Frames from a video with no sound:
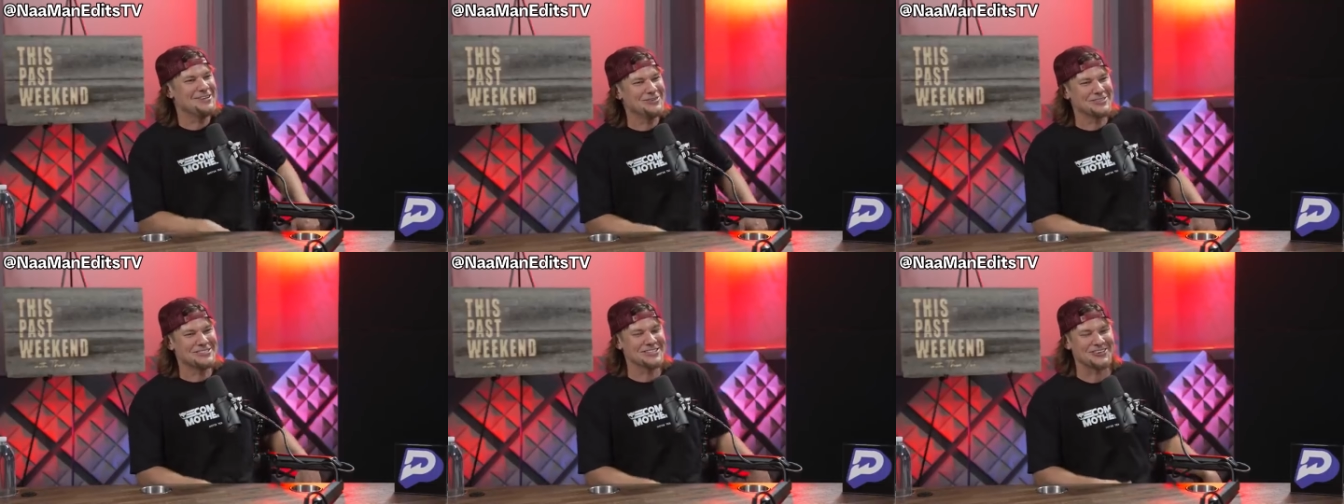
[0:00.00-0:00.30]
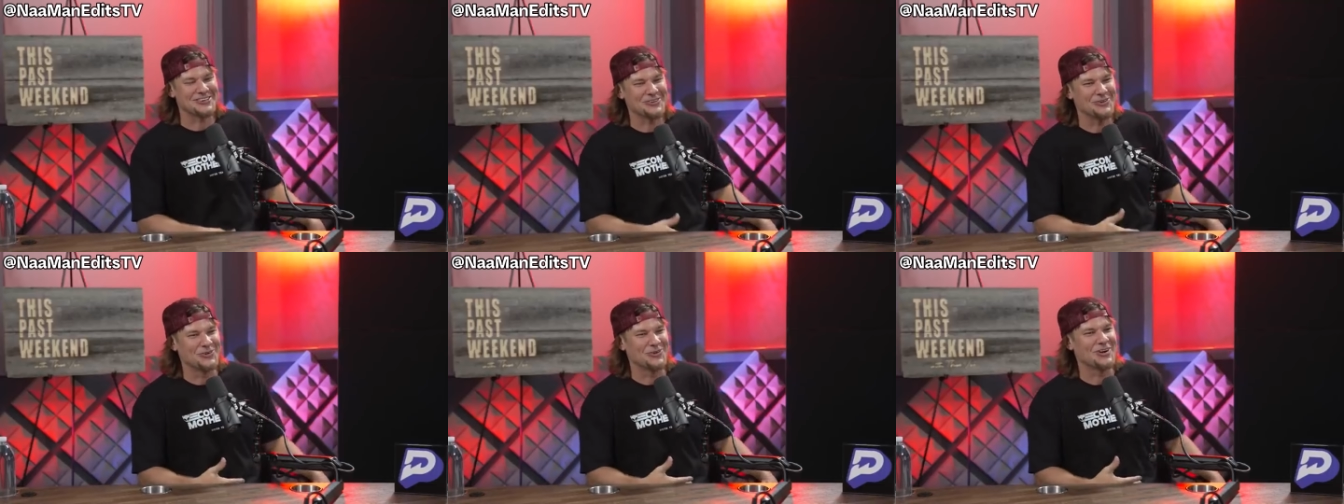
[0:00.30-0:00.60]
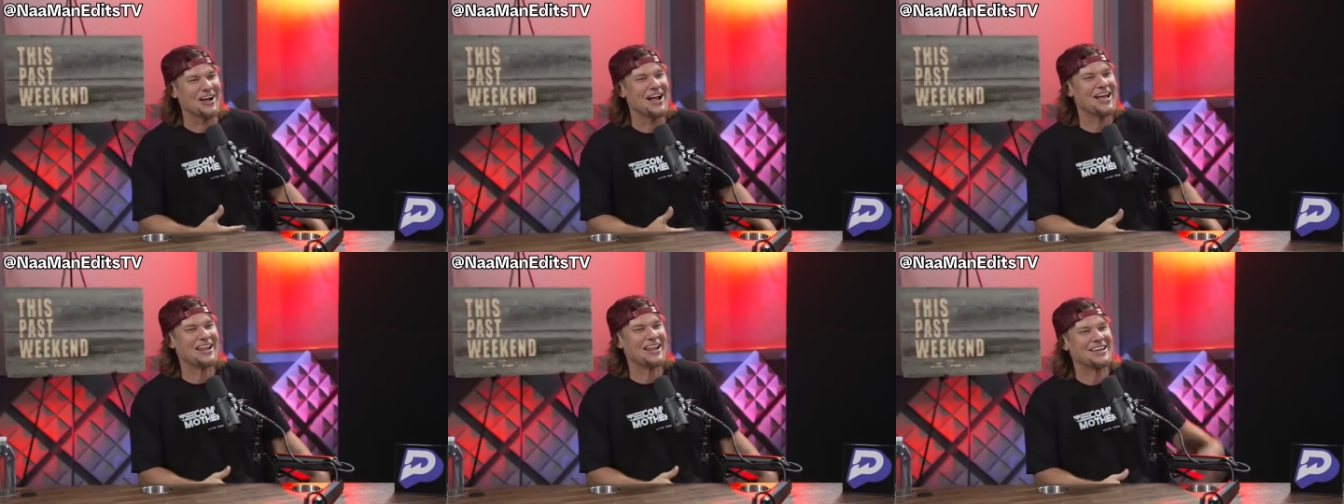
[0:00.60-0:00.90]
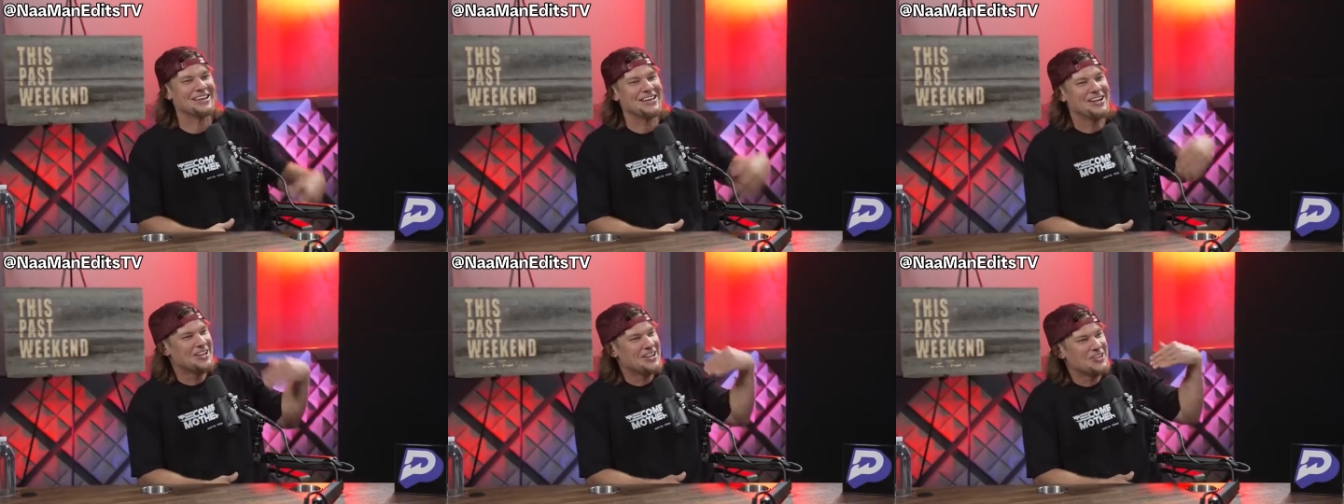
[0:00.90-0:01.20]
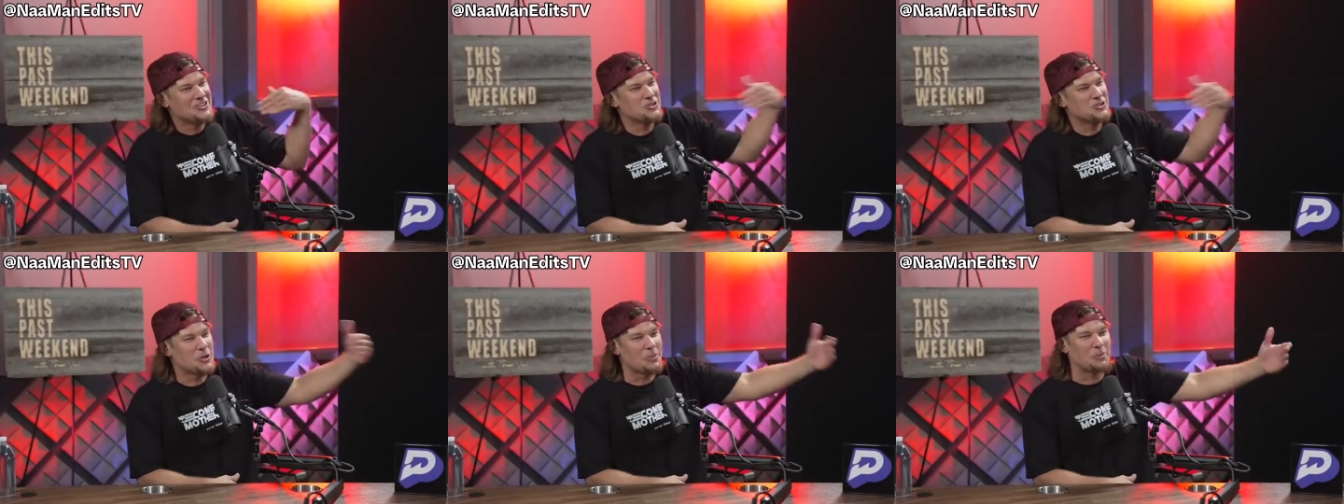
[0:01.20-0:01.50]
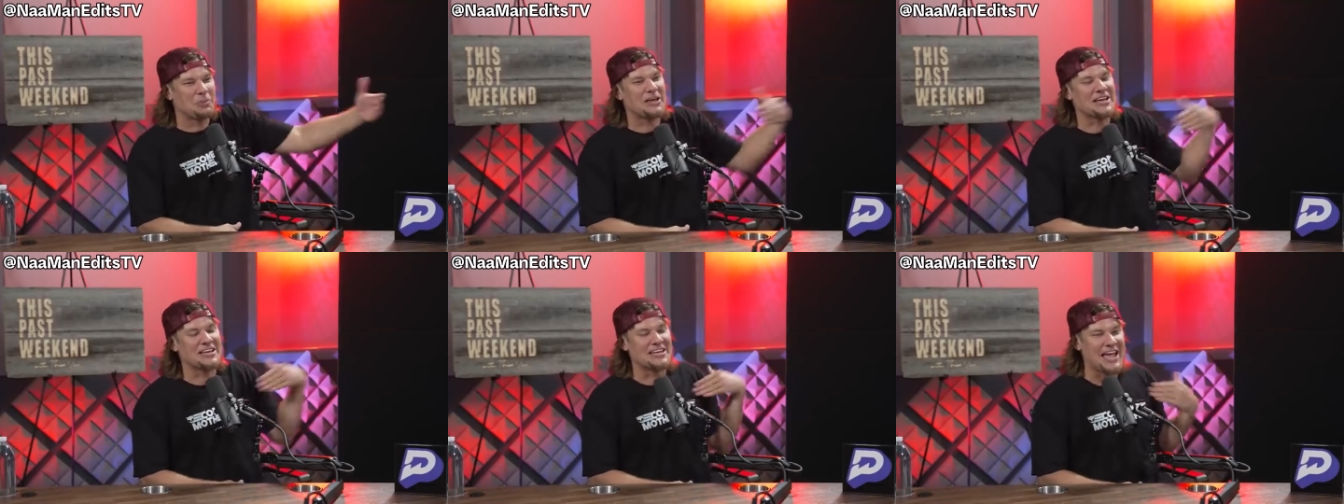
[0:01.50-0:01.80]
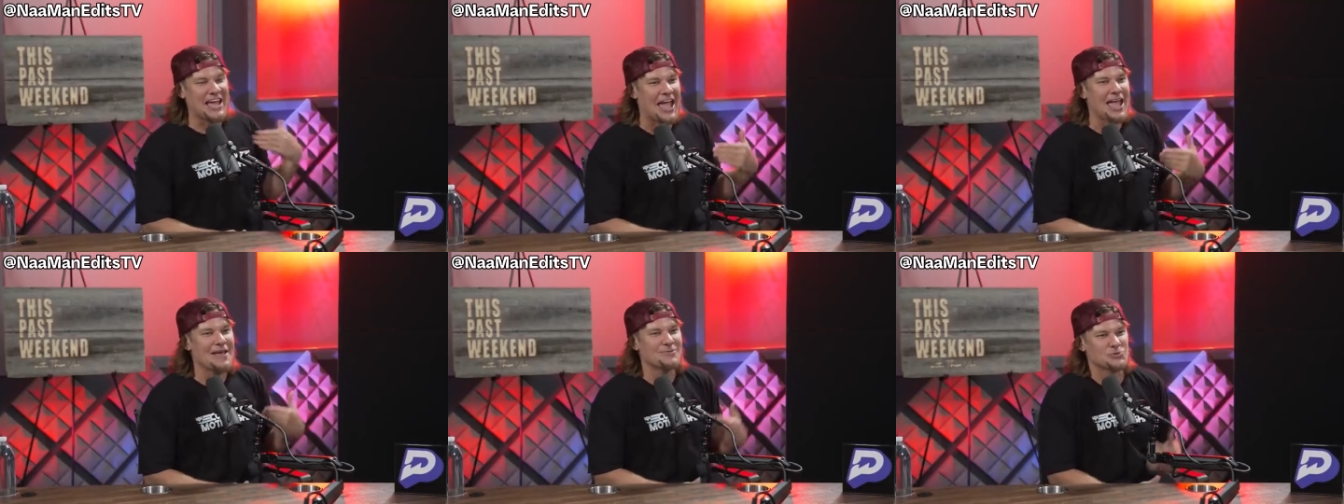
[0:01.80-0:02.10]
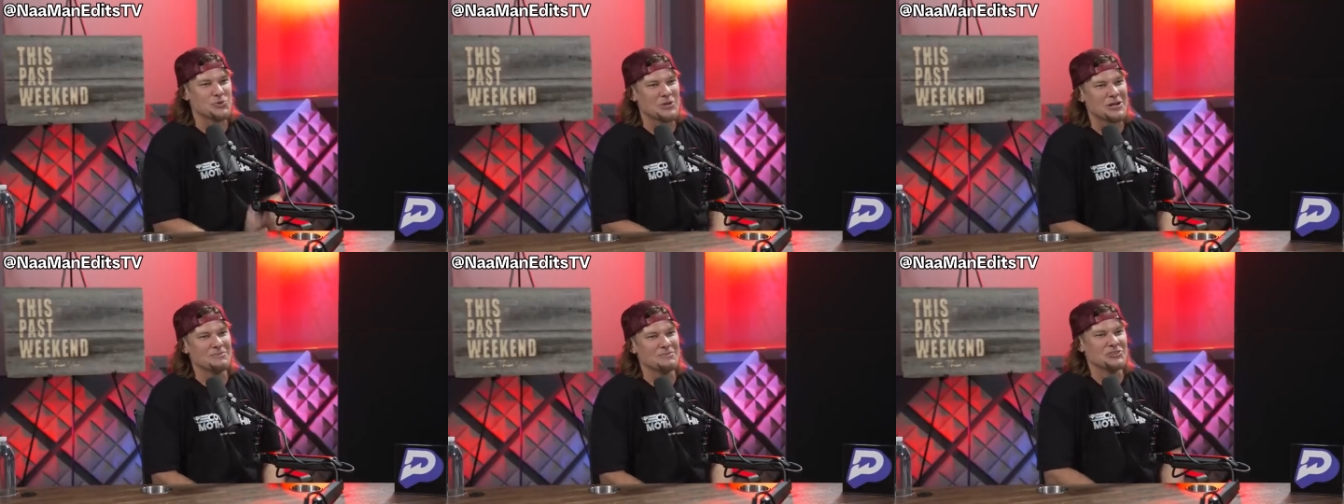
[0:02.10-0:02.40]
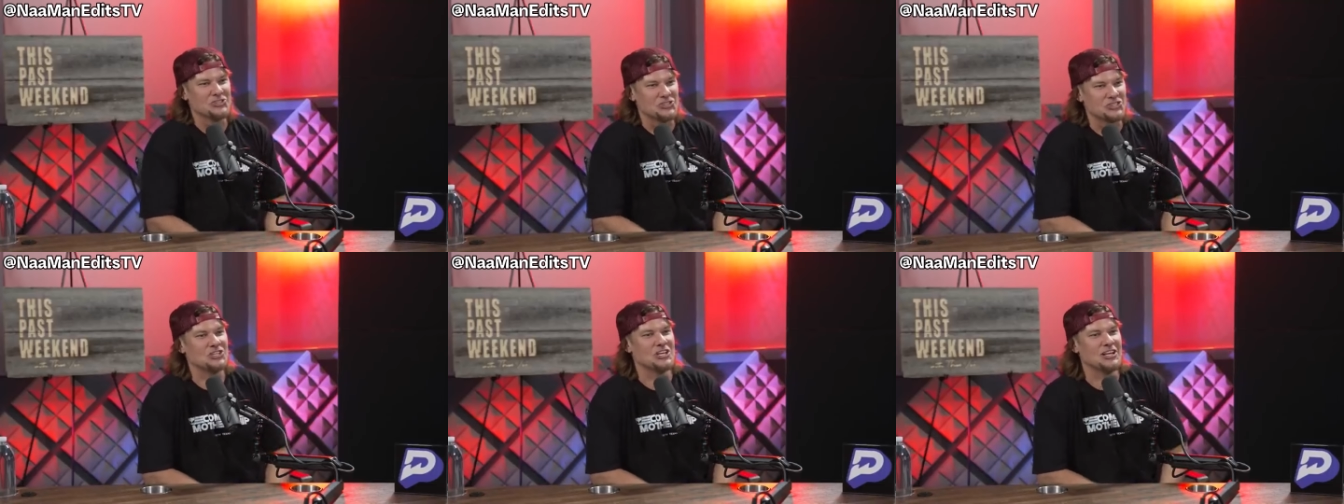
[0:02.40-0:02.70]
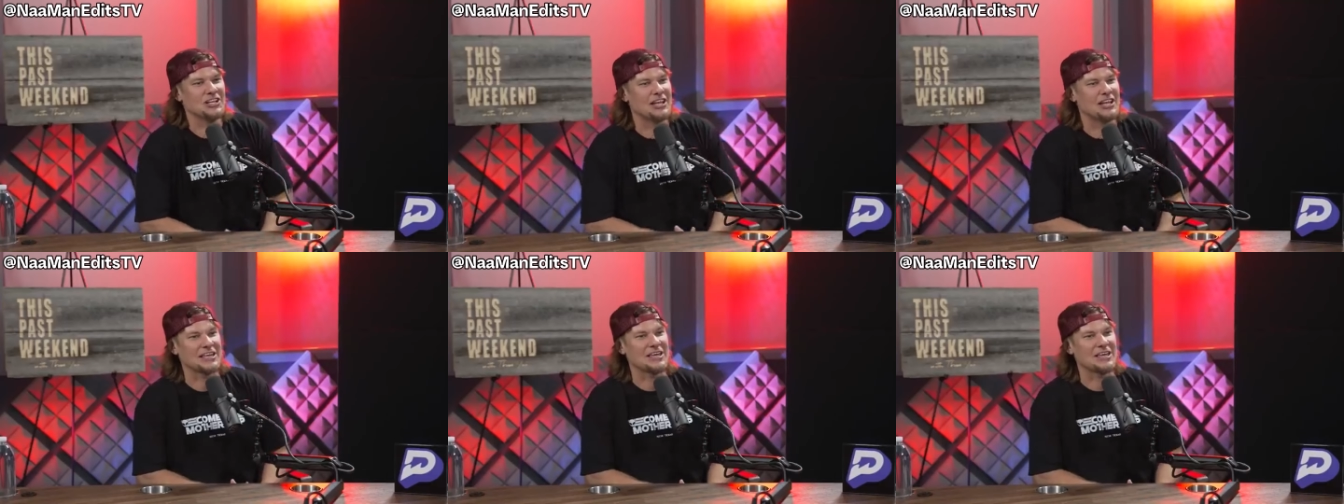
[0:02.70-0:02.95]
he was a cool guy. Like you could play games with him and shit.